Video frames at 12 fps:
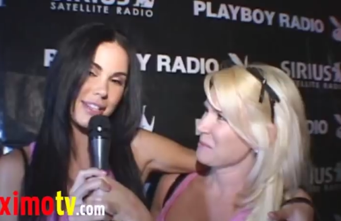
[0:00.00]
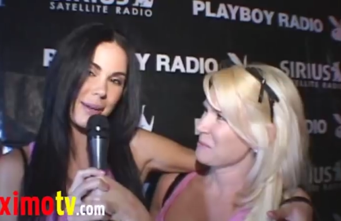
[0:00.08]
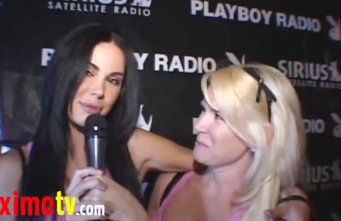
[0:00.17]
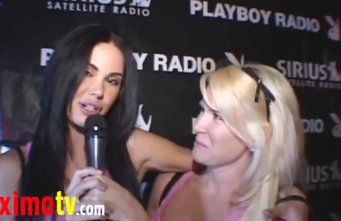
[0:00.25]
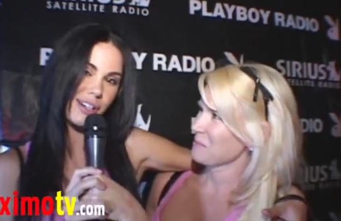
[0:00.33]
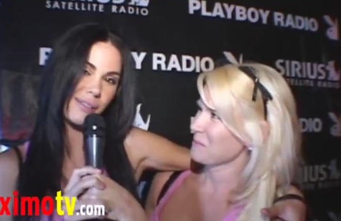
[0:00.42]
Speaker 1: the
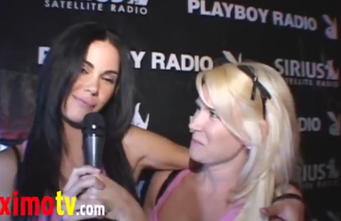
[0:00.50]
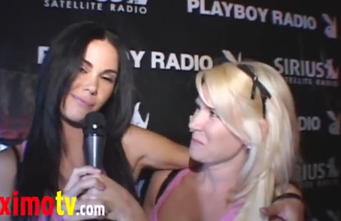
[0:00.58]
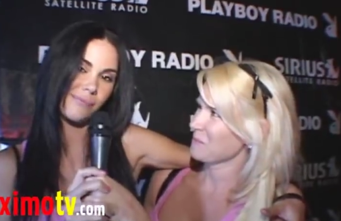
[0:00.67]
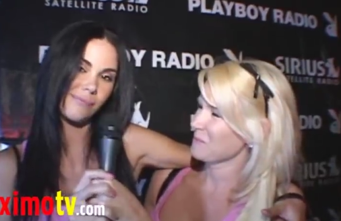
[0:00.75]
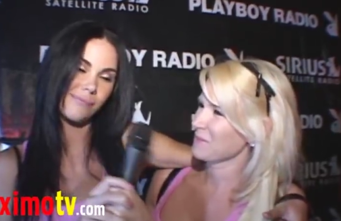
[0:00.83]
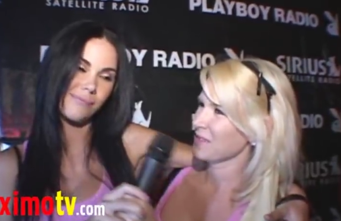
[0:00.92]
same shirt?
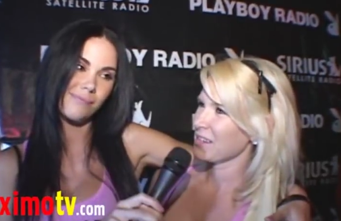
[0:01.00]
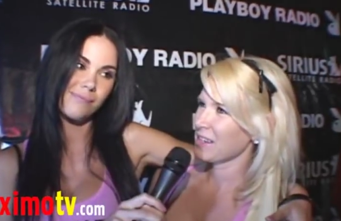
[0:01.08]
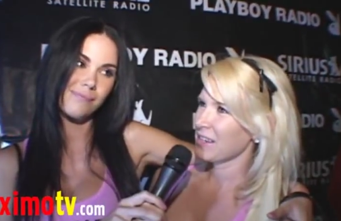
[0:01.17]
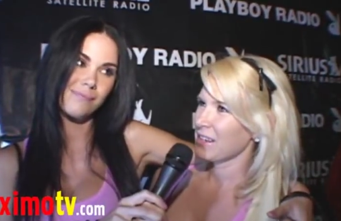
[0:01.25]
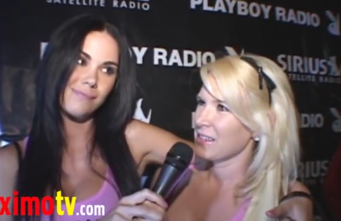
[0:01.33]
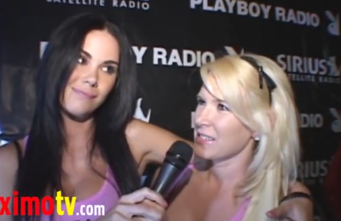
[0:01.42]

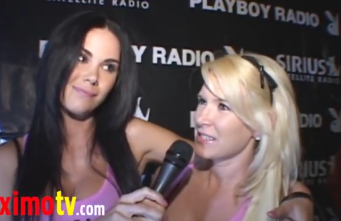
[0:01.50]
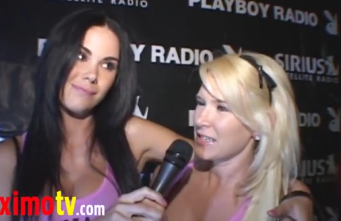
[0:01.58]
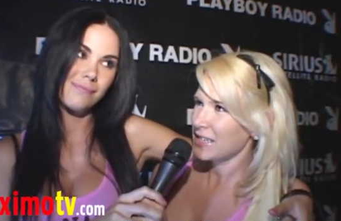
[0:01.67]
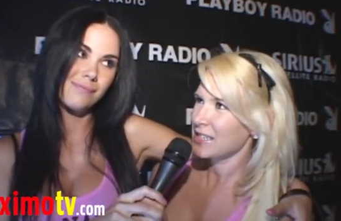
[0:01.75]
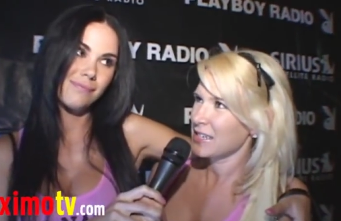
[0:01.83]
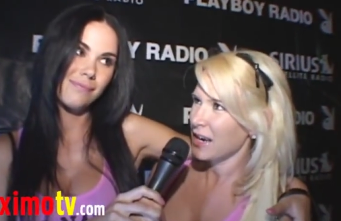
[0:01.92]

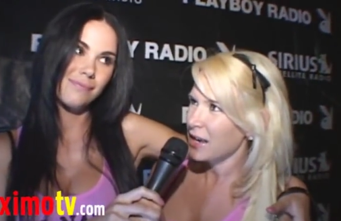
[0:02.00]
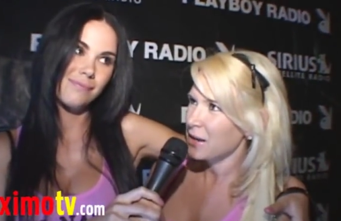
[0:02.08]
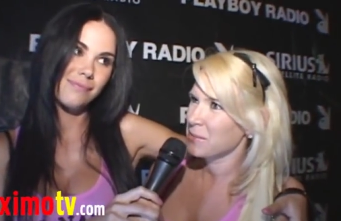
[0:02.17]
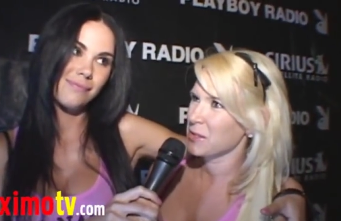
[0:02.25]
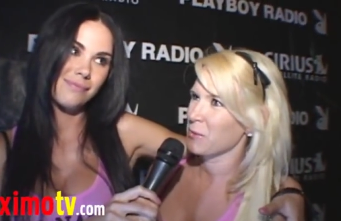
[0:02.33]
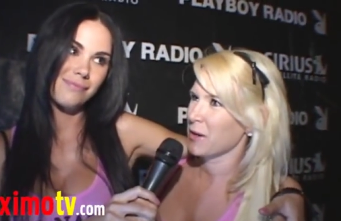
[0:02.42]
Six
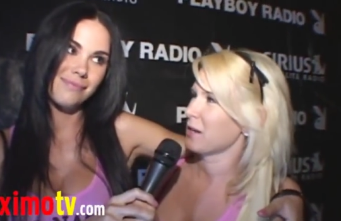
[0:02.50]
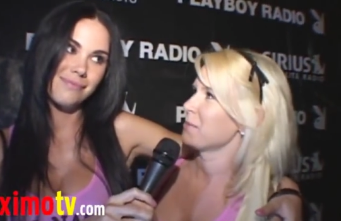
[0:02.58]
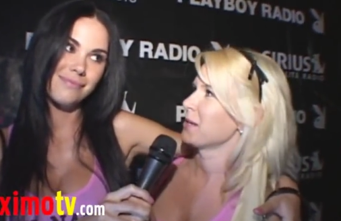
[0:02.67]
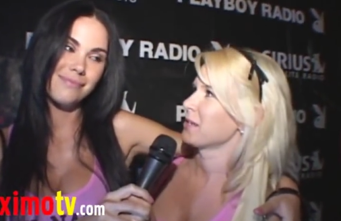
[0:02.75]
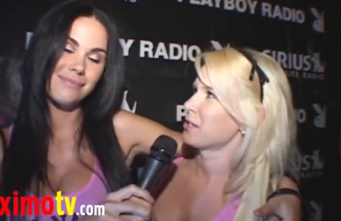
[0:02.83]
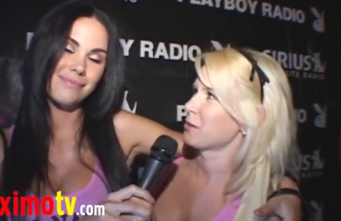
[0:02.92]
times the one in a
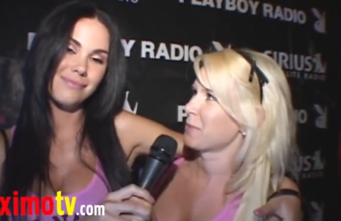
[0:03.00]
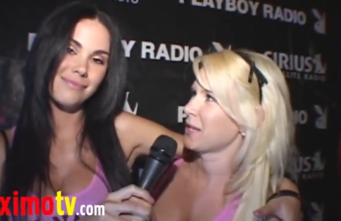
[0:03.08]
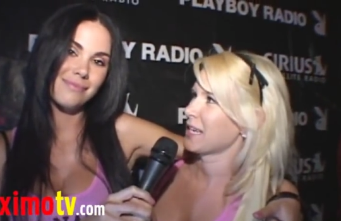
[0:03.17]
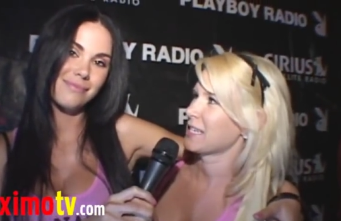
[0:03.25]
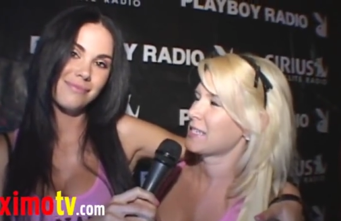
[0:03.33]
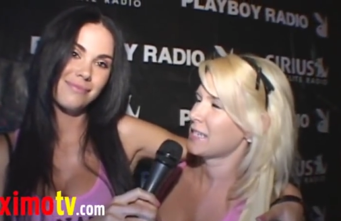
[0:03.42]
million should be
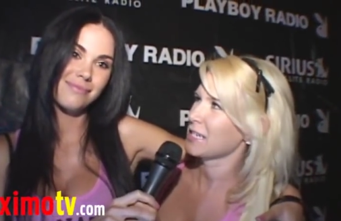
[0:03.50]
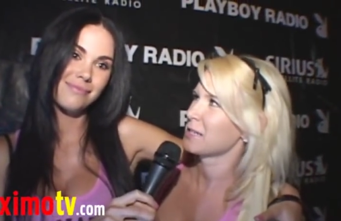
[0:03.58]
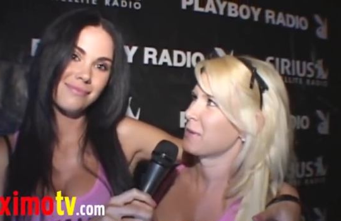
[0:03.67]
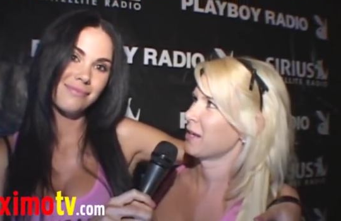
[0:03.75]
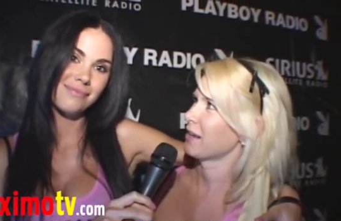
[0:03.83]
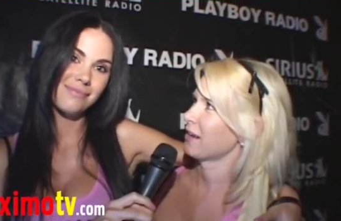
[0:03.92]
like six
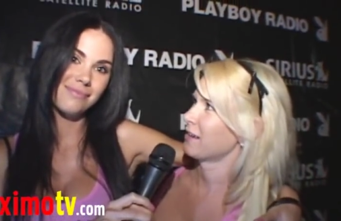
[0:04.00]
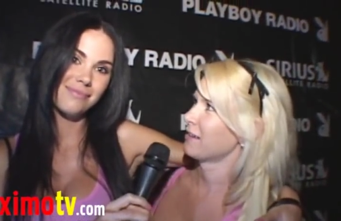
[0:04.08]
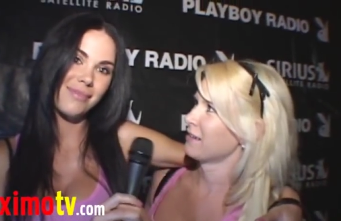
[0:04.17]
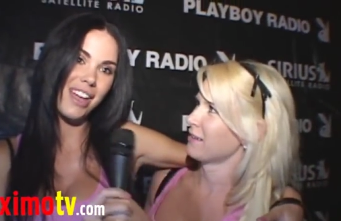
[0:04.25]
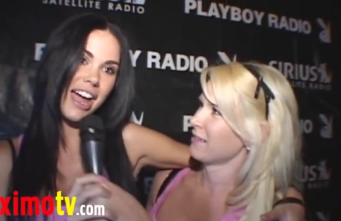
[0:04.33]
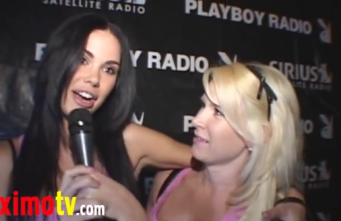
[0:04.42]
million.
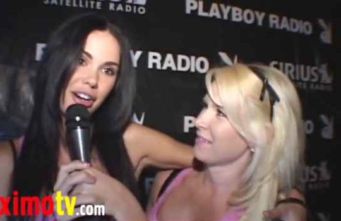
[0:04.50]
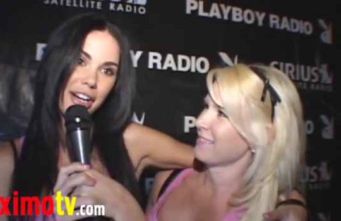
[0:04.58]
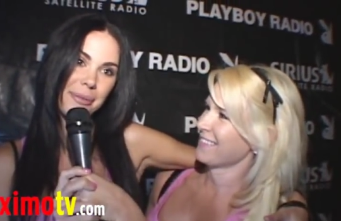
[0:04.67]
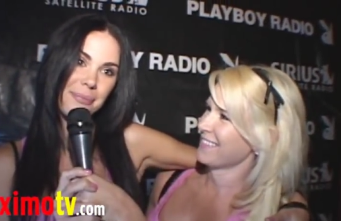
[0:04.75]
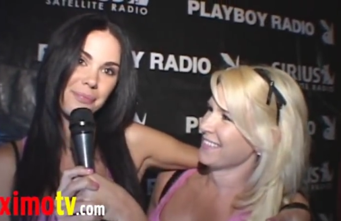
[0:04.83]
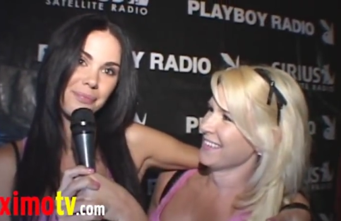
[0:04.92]
Speaker 2: I
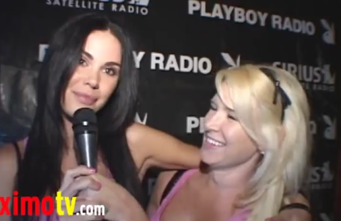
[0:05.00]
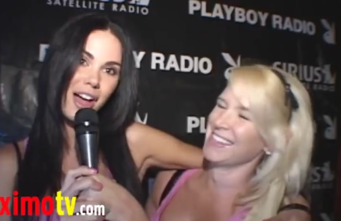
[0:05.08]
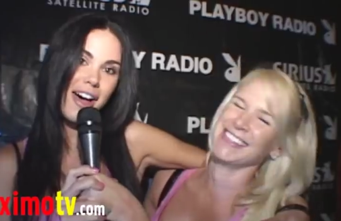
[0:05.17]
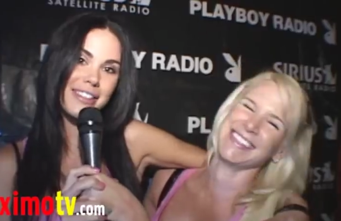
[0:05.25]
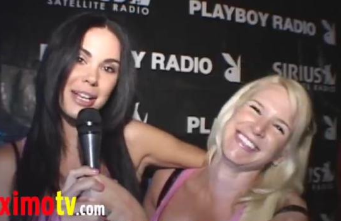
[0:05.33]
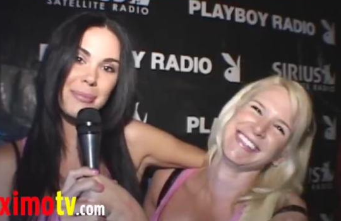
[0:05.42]
agree.
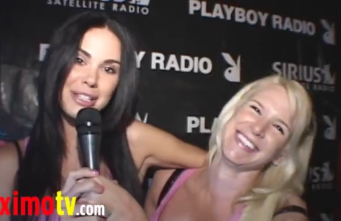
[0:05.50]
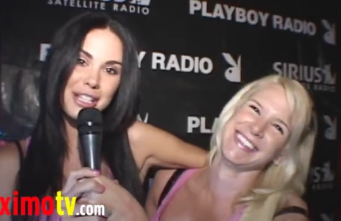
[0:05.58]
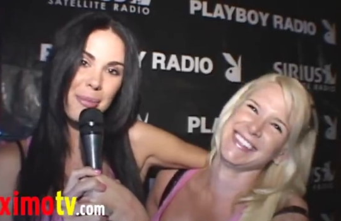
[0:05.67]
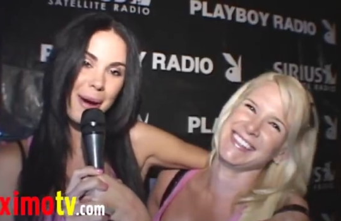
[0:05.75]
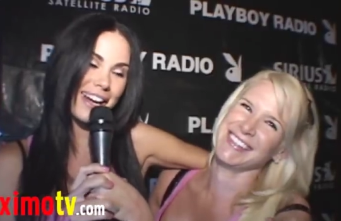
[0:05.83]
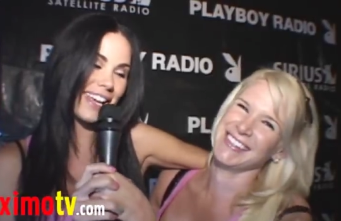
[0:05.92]
Awesome. Let's
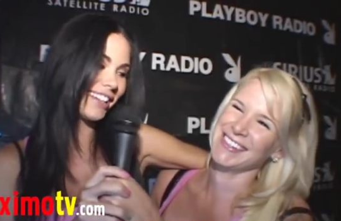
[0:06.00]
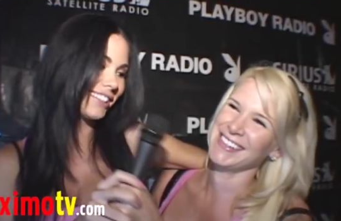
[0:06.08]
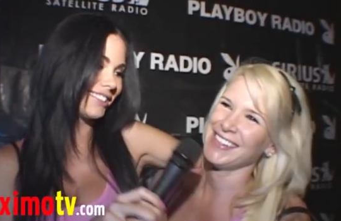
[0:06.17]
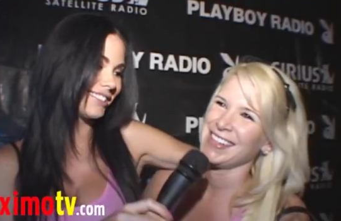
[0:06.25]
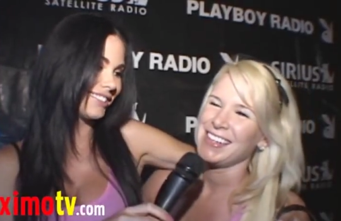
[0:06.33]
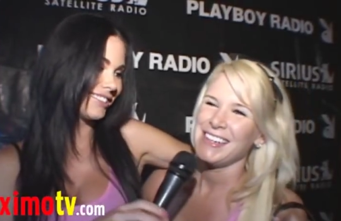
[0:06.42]
go party.
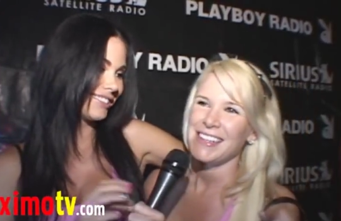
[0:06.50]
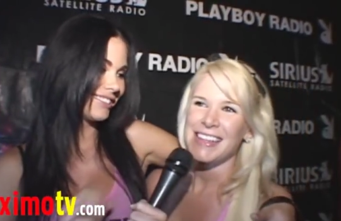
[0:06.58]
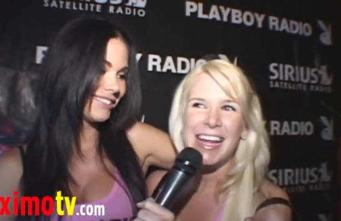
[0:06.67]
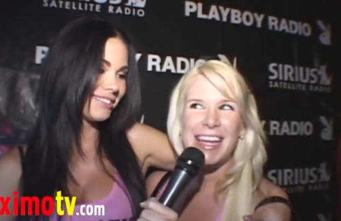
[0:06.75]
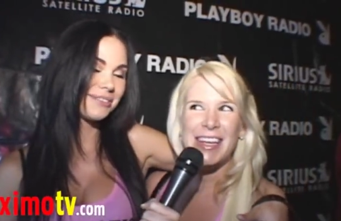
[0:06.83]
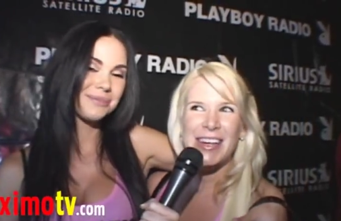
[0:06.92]

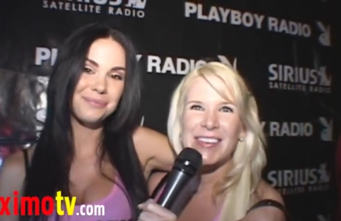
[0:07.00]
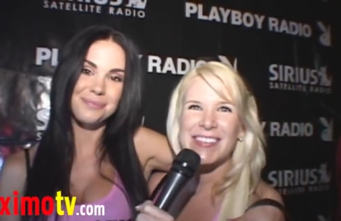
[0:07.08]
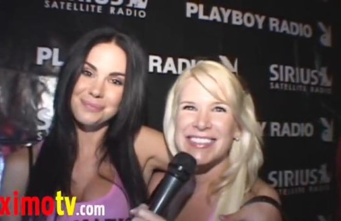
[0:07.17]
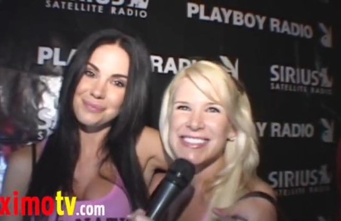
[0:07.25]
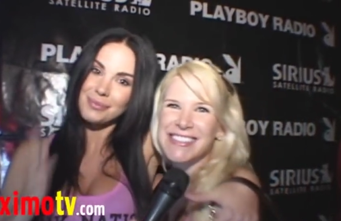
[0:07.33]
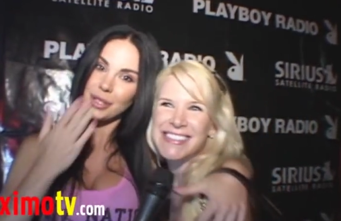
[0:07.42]
Thank you.
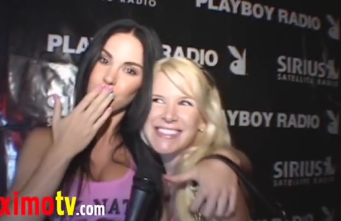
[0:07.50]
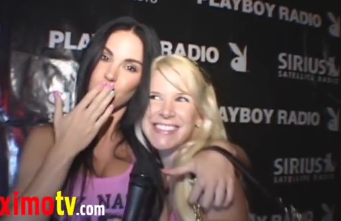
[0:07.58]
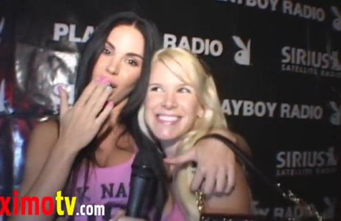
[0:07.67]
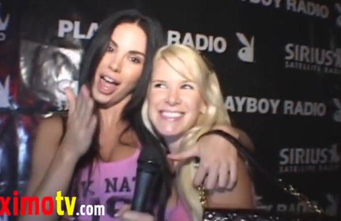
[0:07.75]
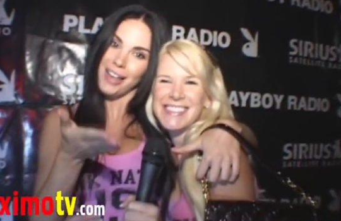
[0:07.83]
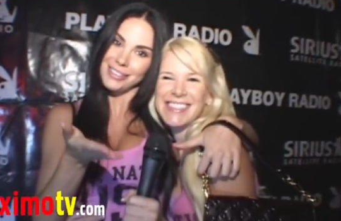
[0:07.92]

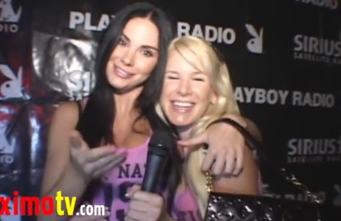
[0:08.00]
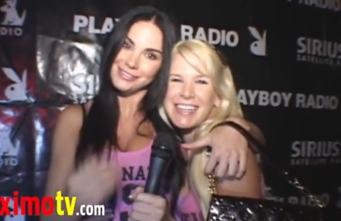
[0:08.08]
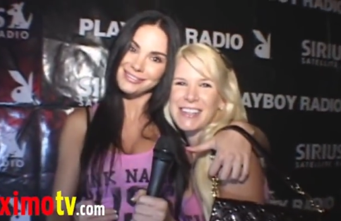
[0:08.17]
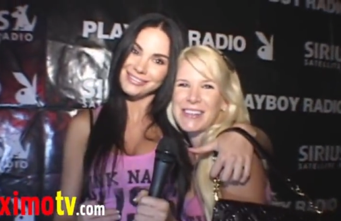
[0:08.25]
Jayde